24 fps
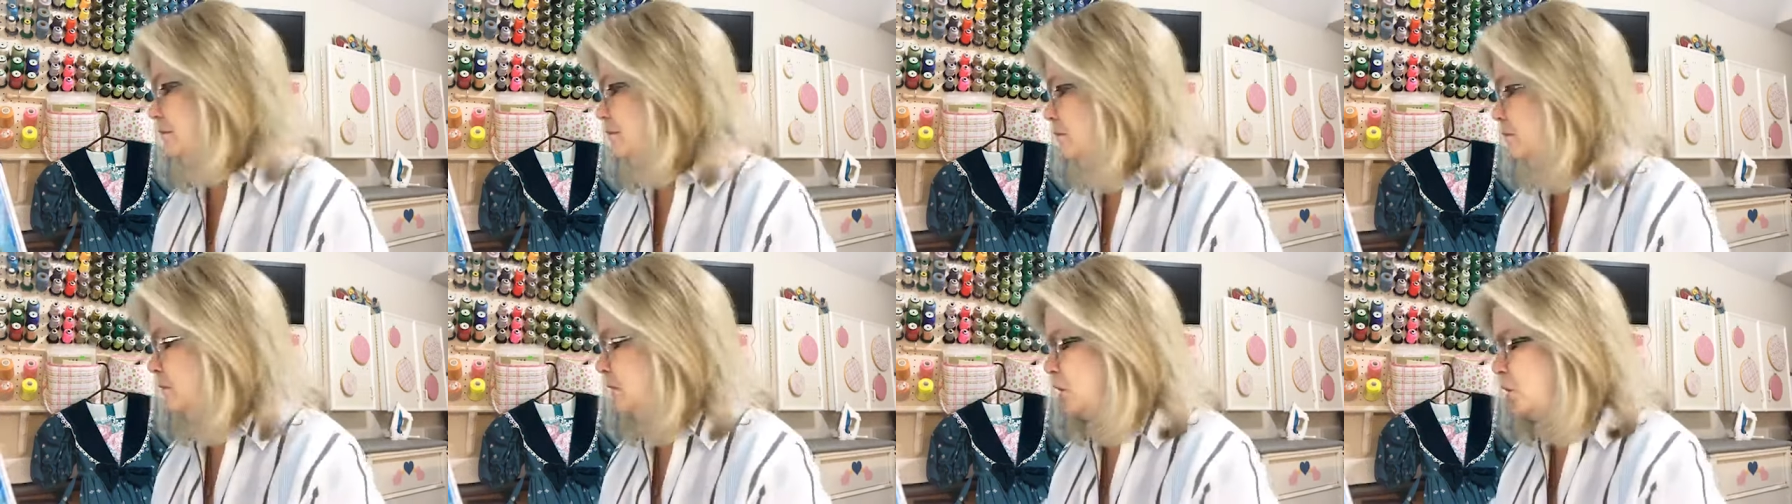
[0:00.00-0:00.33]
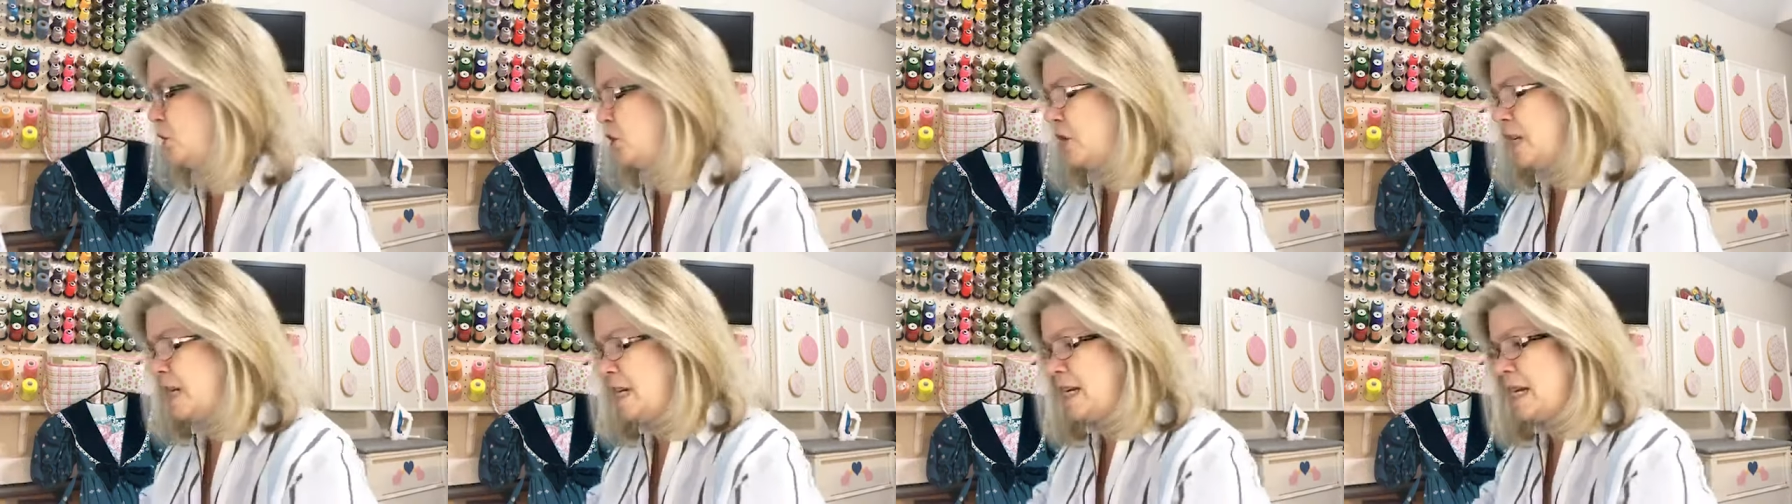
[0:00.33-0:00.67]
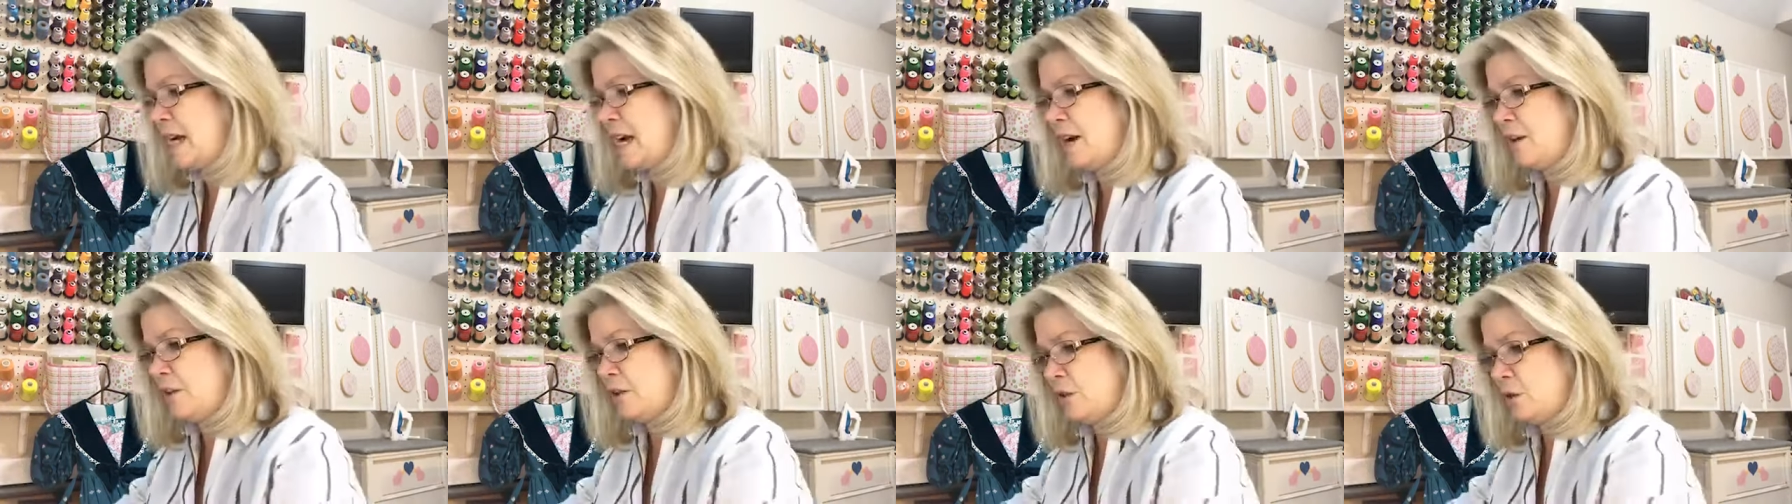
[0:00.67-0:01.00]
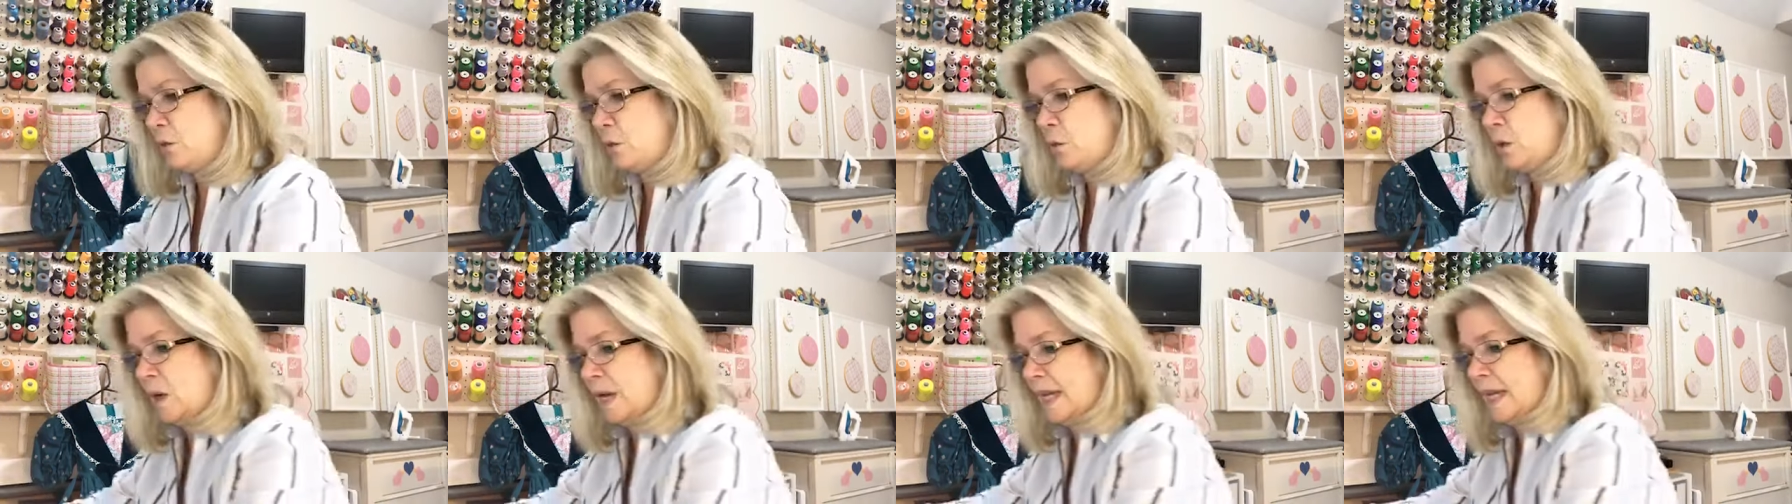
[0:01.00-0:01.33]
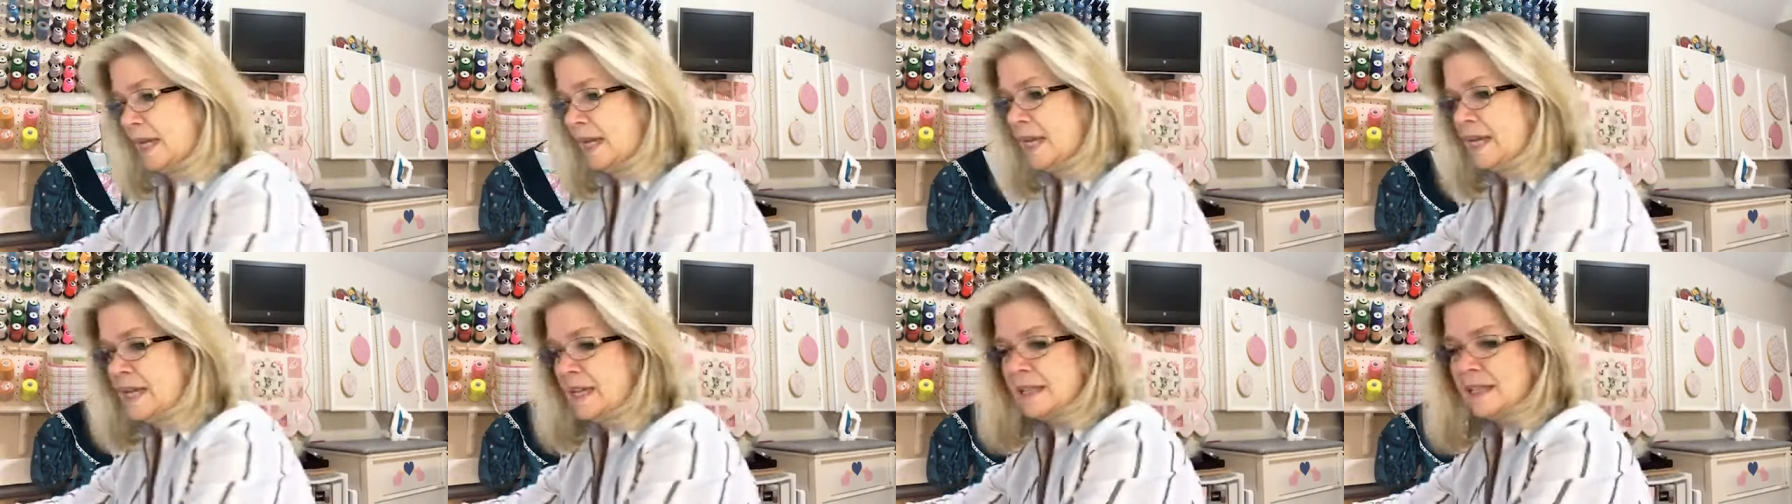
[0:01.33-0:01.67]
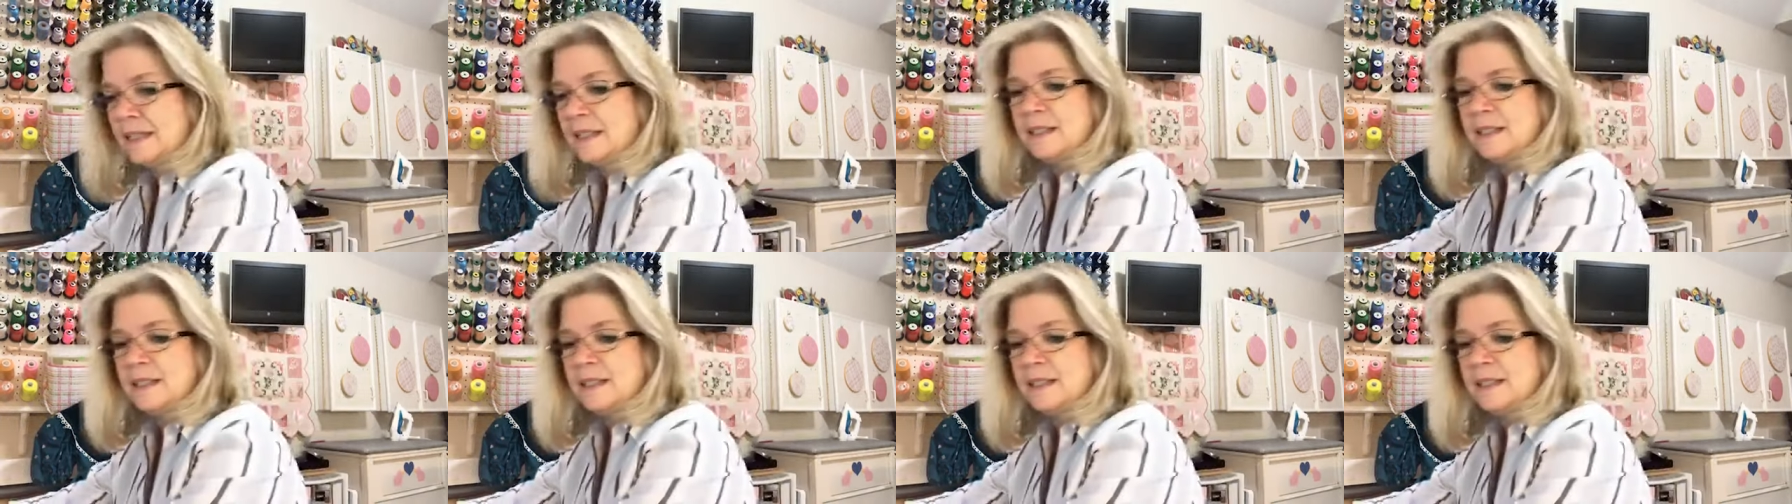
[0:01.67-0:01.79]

machine out of the way,